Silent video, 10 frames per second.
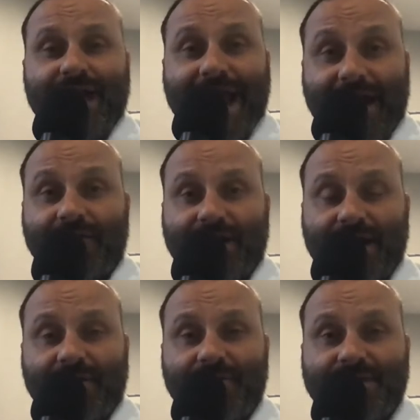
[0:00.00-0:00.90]

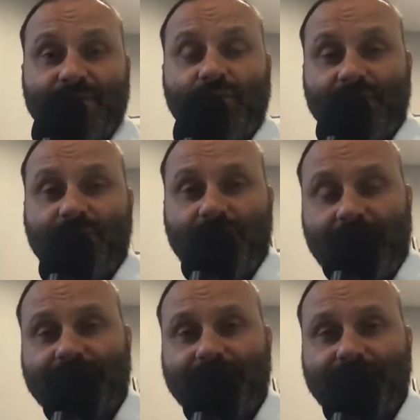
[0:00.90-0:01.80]
outcomes with
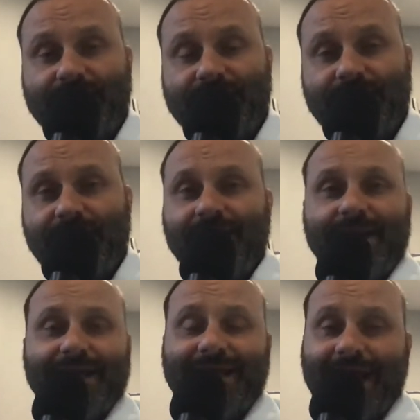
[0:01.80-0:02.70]
practice.
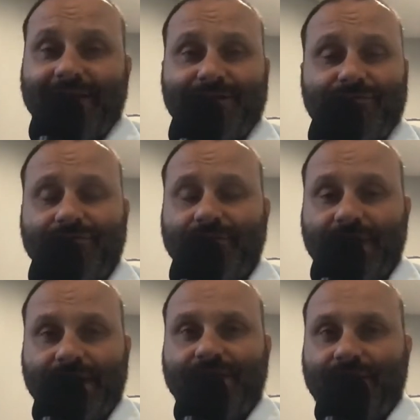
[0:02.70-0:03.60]
Kaitlin
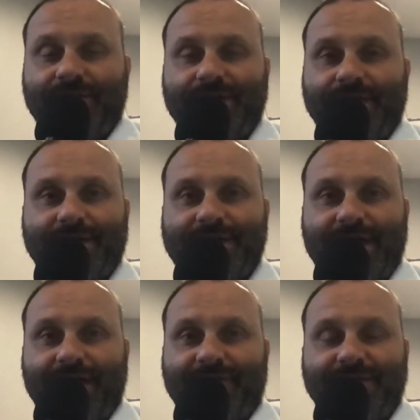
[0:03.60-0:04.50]
really knows her
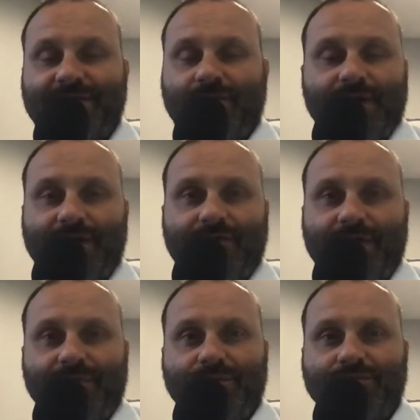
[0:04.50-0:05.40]
stuff. It's quite
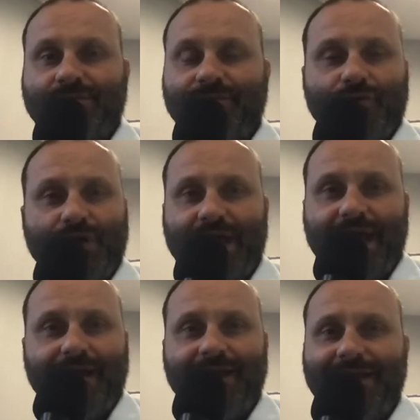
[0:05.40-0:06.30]
incredible
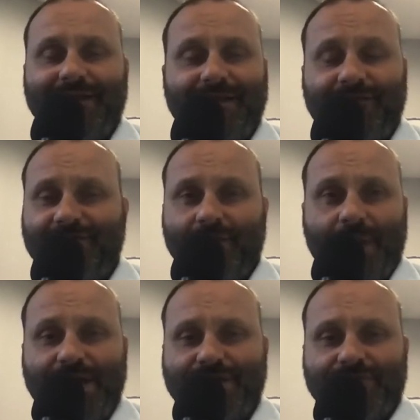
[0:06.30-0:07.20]
looking at the
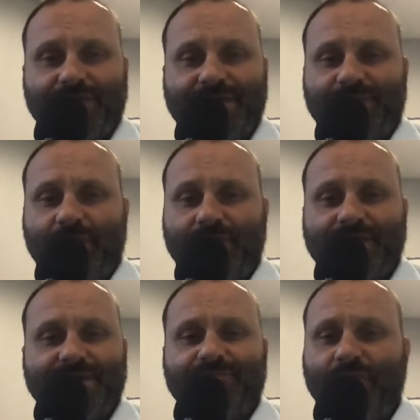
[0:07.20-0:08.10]
inflammation
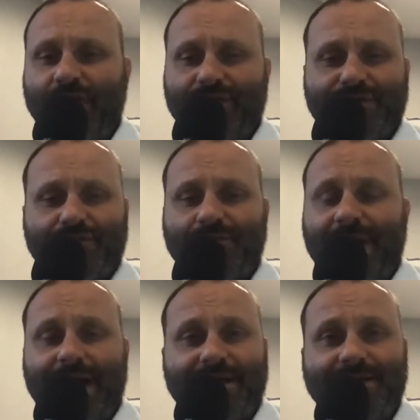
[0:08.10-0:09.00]
response, biological
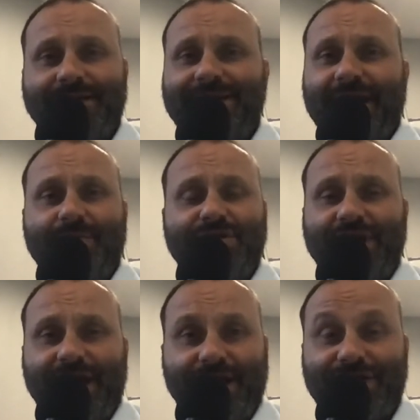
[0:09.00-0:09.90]
markers,
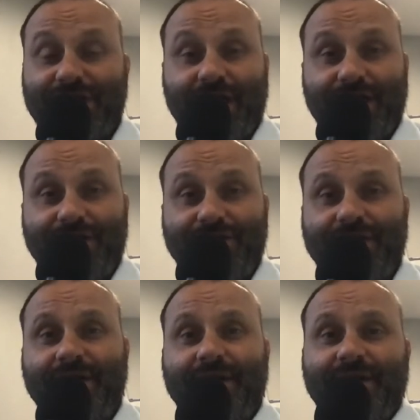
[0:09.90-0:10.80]
epigenetic
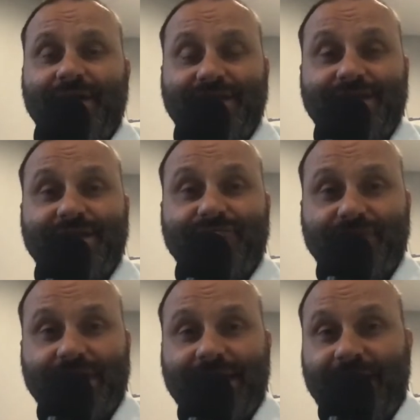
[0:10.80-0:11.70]
change. This is
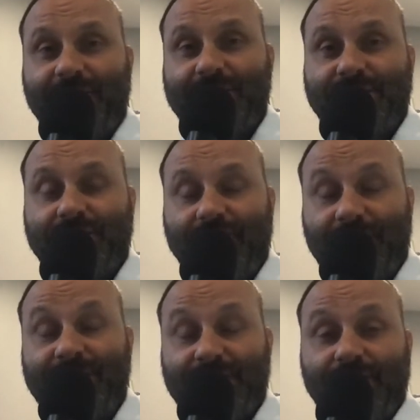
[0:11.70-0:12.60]
really an episode,
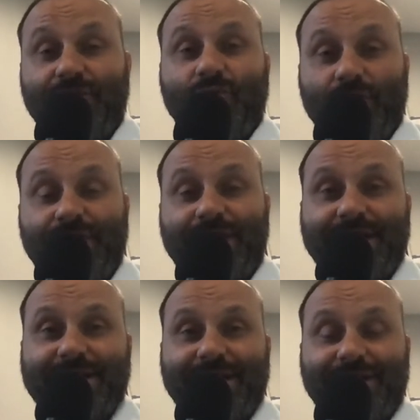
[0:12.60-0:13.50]
episode worth
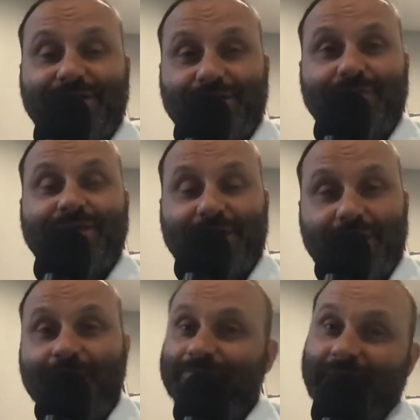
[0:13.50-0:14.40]
listening to,
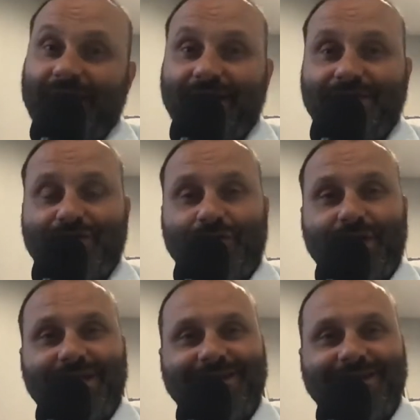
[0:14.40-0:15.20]
so enjoy.